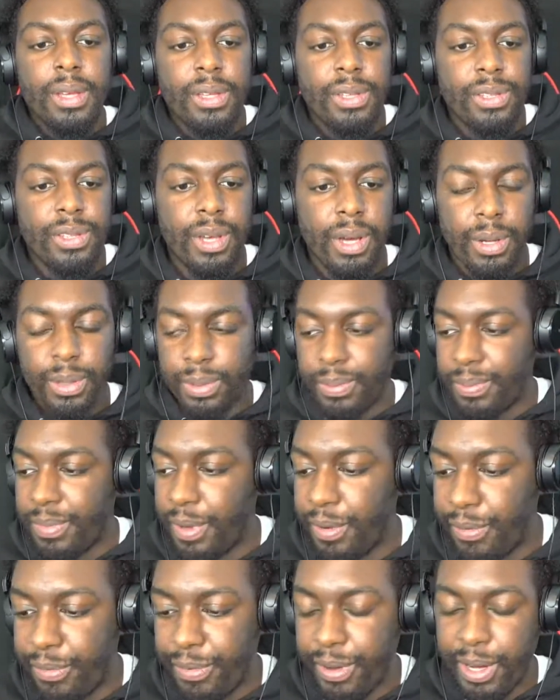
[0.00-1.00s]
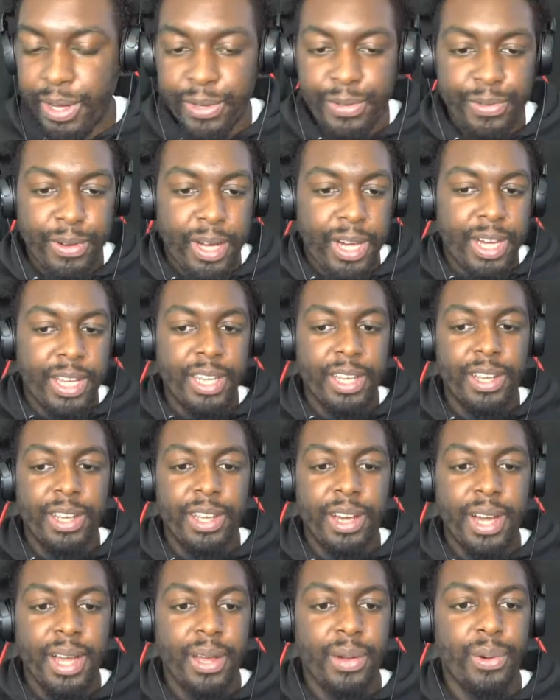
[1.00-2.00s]
So, first fight in the
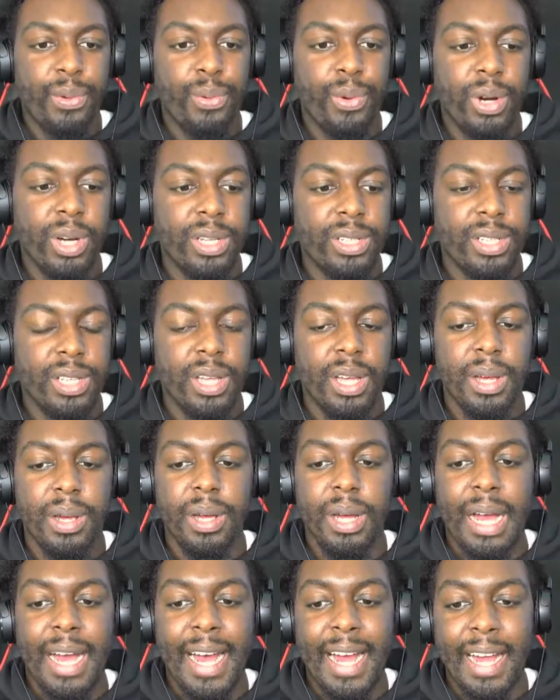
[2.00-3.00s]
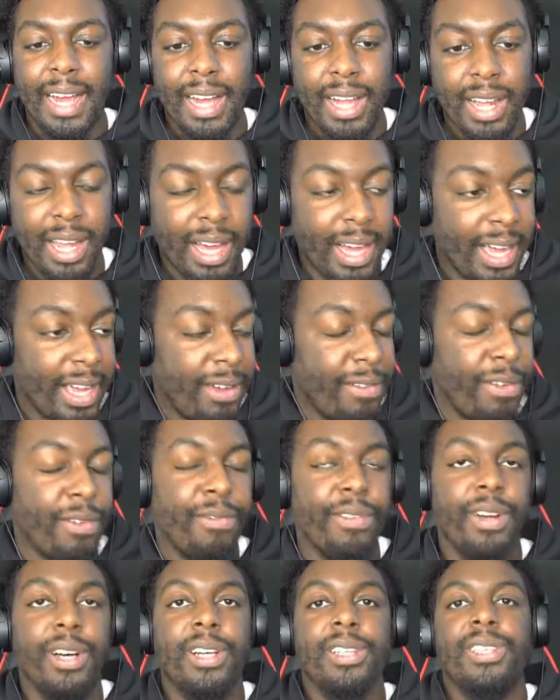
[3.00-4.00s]
night was Ankalaev
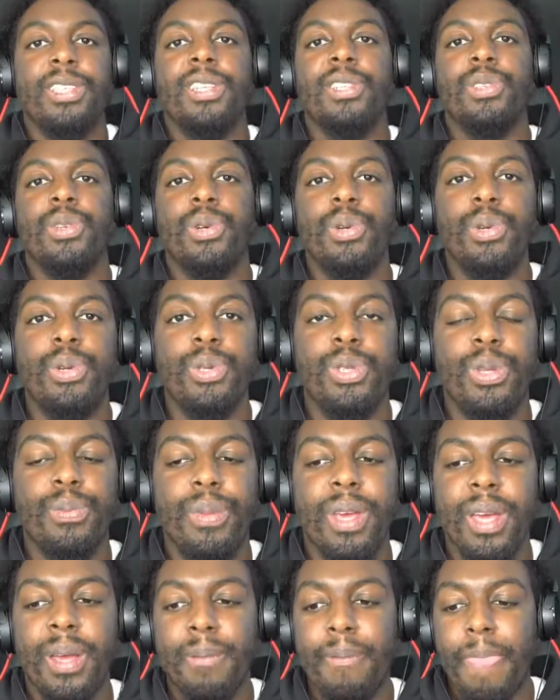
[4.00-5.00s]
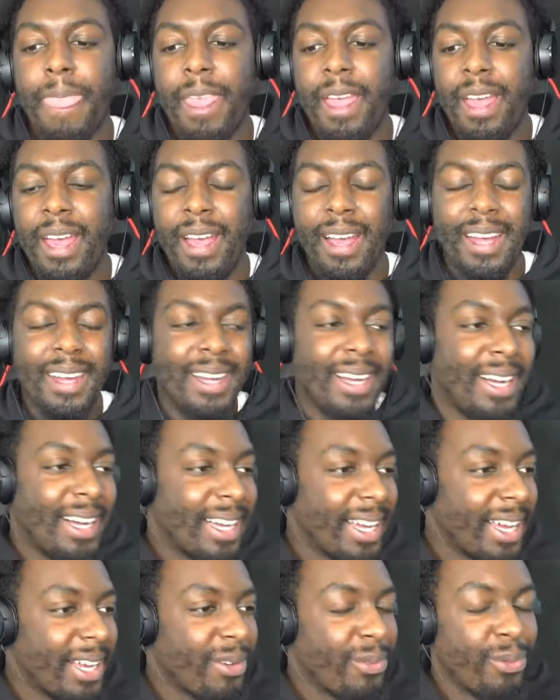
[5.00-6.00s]
versus OEZDEMIR.
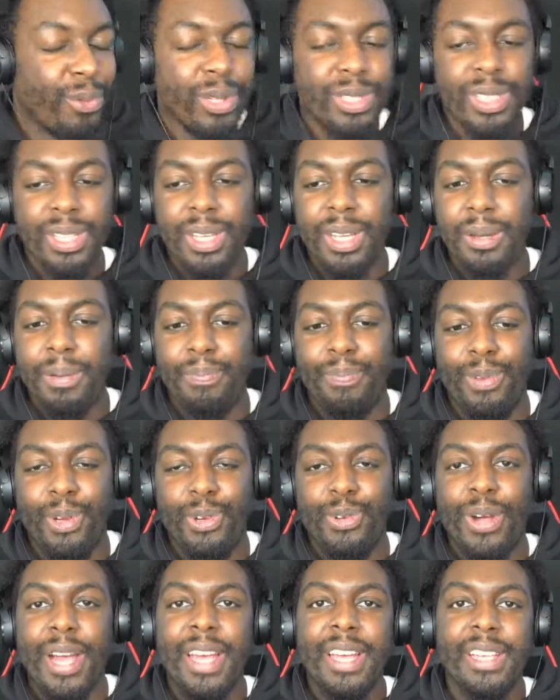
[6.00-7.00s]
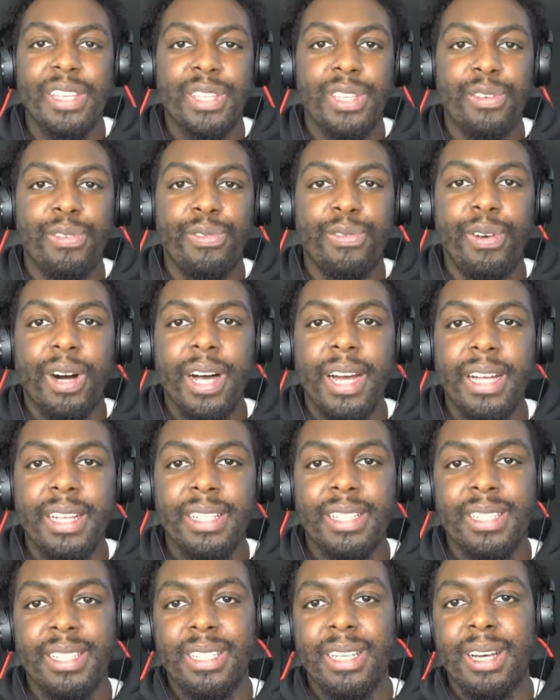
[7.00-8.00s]
Again, wasn't the greatest of
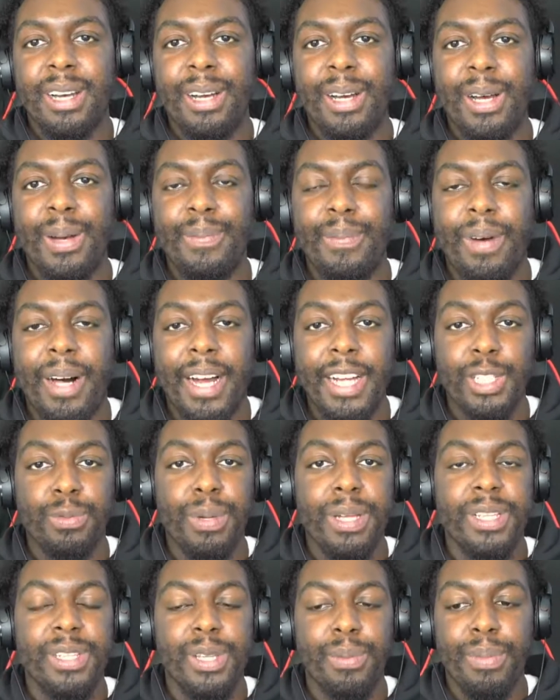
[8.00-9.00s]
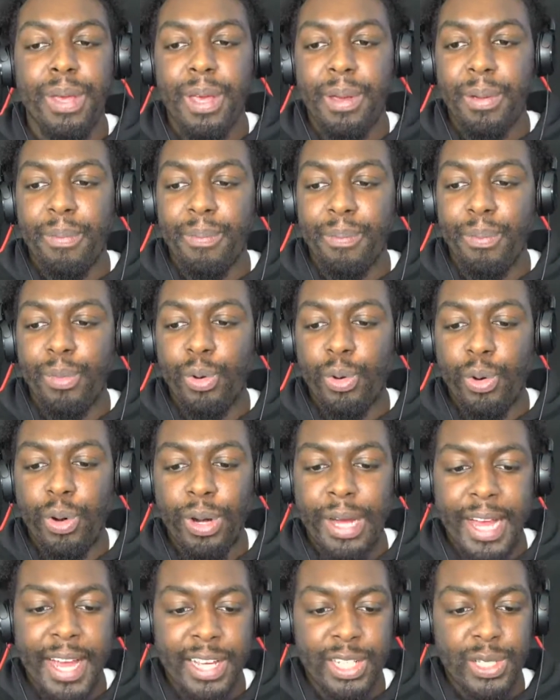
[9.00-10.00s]
fights. I expected a bit
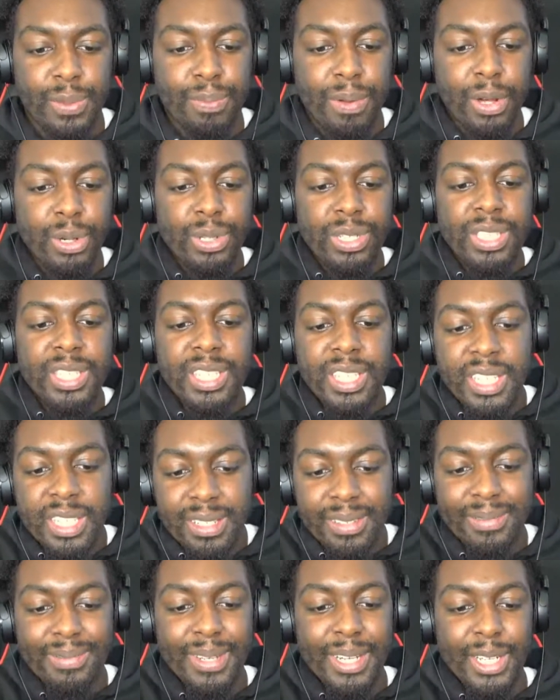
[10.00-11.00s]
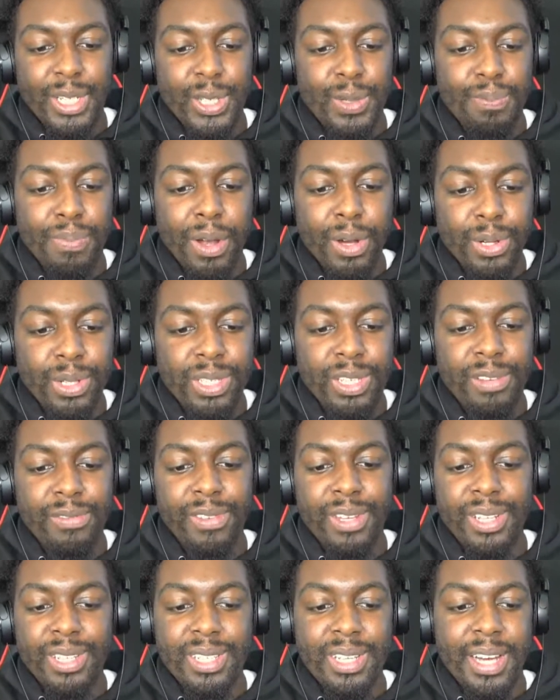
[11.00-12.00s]
more
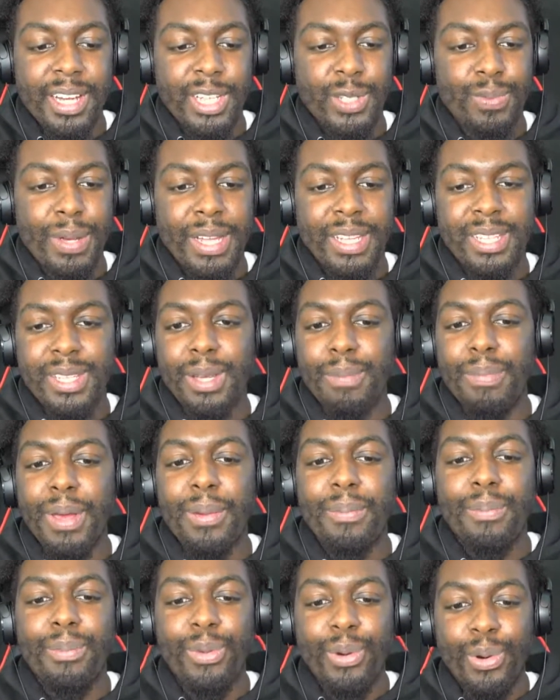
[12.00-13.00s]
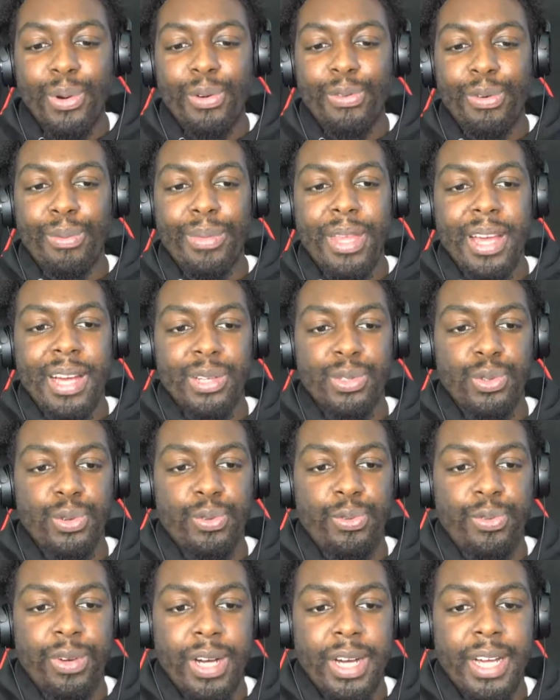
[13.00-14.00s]
explosiveness. I expected a bit more from the actual
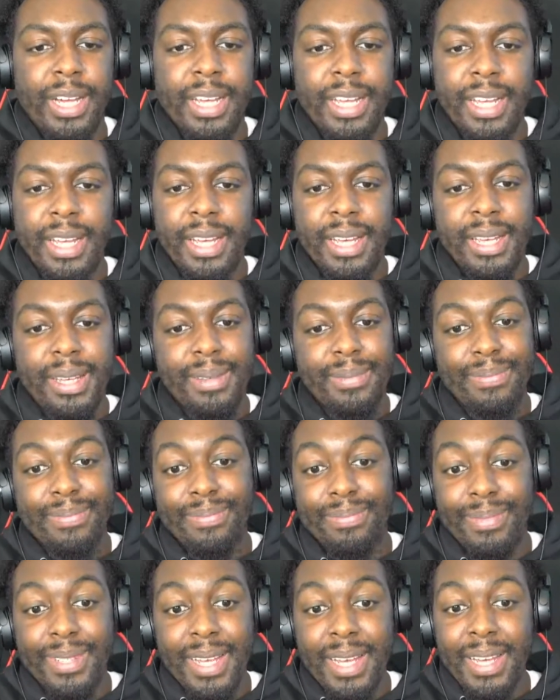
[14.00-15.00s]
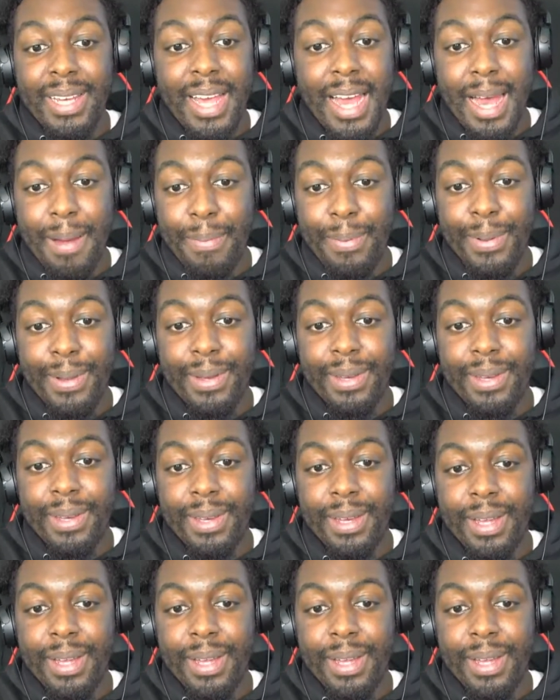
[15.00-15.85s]
fight. Didn't happen.